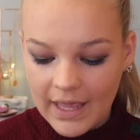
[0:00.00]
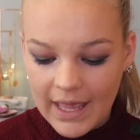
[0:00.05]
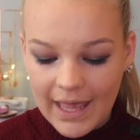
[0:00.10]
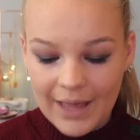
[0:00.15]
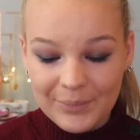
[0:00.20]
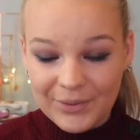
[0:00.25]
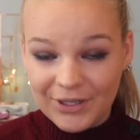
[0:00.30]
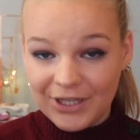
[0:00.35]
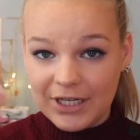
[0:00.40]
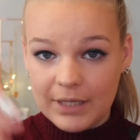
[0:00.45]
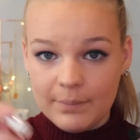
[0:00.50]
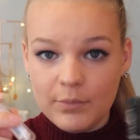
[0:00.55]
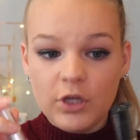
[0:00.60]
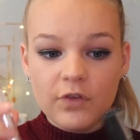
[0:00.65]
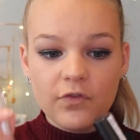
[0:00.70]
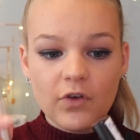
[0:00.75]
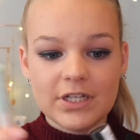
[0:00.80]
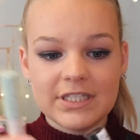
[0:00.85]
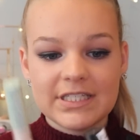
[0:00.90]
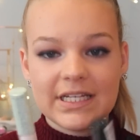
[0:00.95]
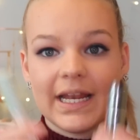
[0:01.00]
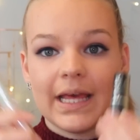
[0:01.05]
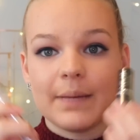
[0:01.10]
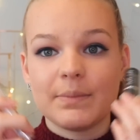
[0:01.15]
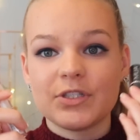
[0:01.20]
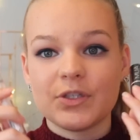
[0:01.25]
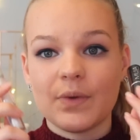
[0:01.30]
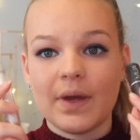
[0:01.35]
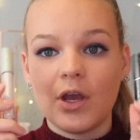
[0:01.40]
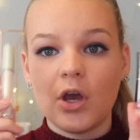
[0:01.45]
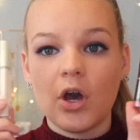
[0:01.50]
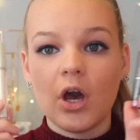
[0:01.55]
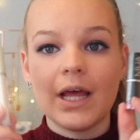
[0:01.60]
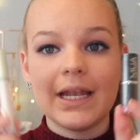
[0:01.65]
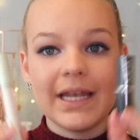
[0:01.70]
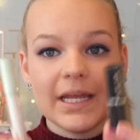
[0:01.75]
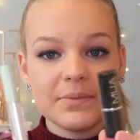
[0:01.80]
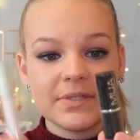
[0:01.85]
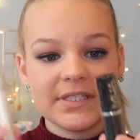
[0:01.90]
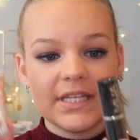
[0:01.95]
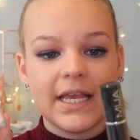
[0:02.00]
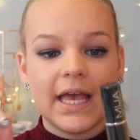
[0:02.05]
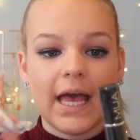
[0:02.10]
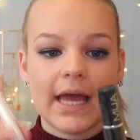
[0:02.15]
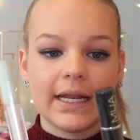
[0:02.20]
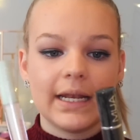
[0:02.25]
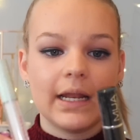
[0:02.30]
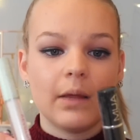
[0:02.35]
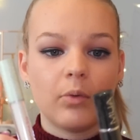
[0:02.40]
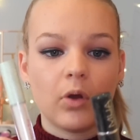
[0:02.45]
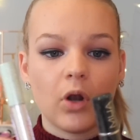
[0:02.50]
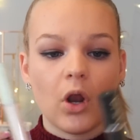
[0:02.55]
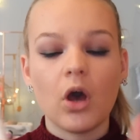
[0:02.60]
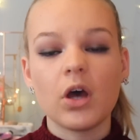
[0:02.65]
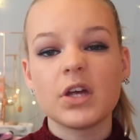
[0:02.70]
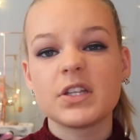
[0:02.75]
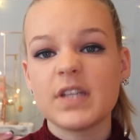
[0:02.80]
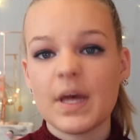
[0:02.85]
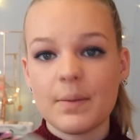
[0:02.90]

And we're going to move on to lips. So I got a lipstick and a lip gloss.